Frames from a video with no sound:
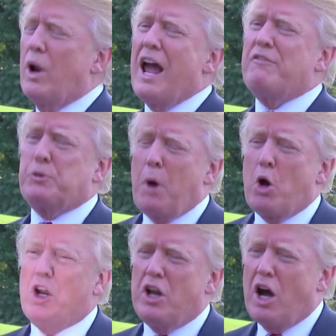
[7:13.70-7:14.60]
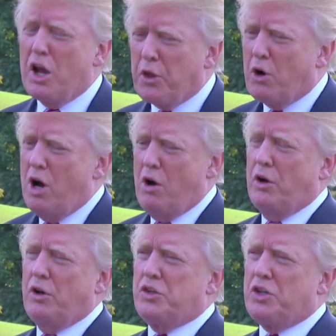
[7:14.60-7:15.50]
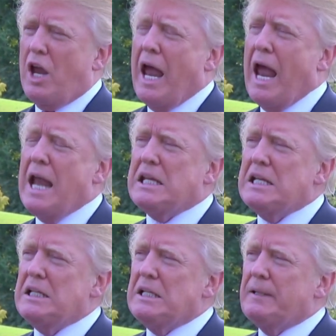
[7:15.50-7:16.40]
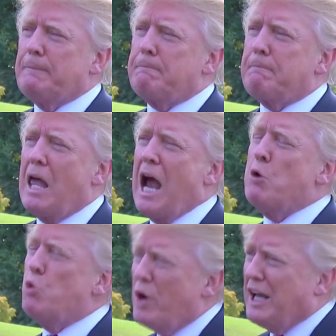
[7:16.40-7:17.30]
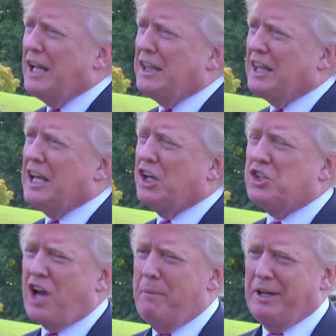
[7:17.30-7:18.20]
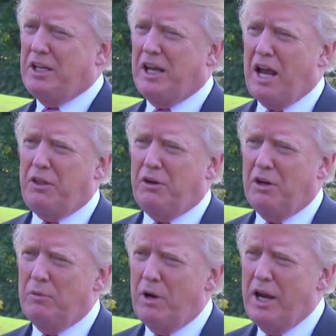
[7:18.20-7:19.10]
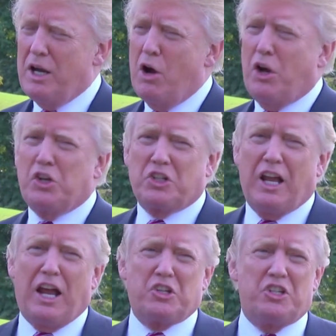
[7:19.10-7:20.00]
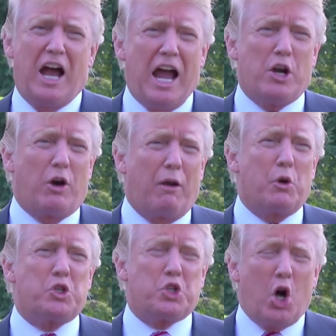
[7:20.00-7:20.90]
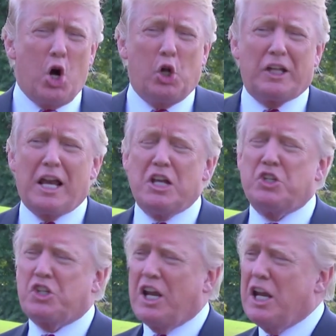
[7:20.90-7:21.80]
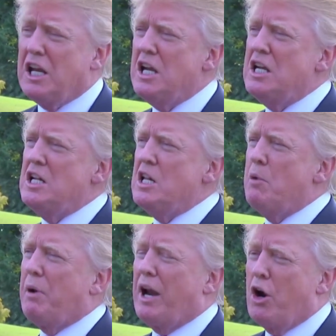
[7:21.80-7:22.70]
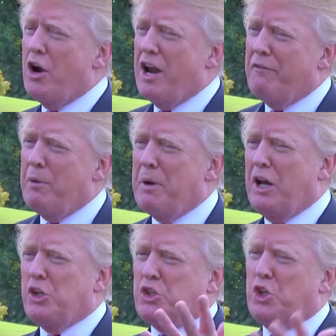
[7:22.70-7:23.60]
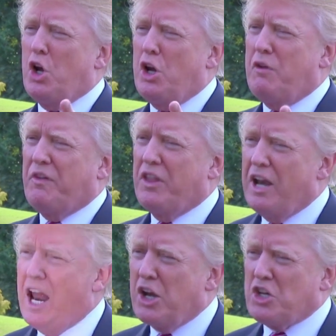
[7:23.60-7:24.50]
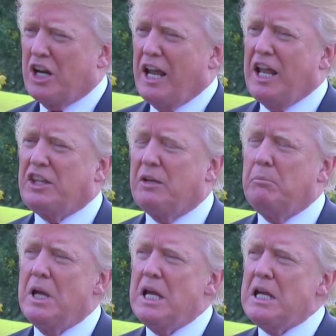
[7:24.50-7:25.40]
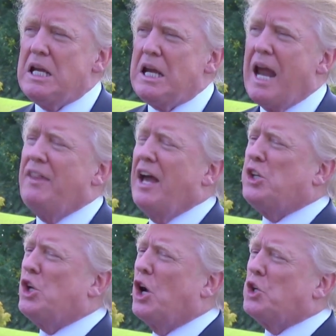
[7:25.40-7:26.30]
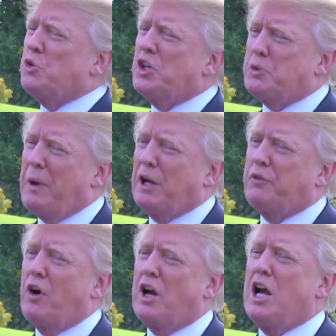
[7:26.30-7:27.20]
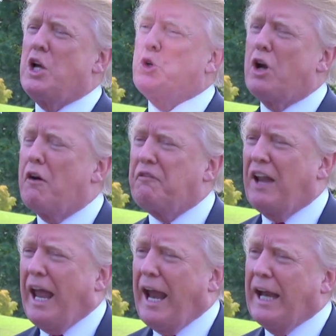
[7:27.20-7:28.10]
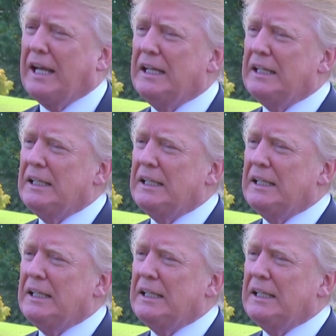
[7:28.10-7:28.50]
Well, I've spoken to other owners, and I really think it's coming together. I noticed last night, or I was told, I didn't see it, but I heard everybody stood for the national anthem, and that shows respect for our country, our flag,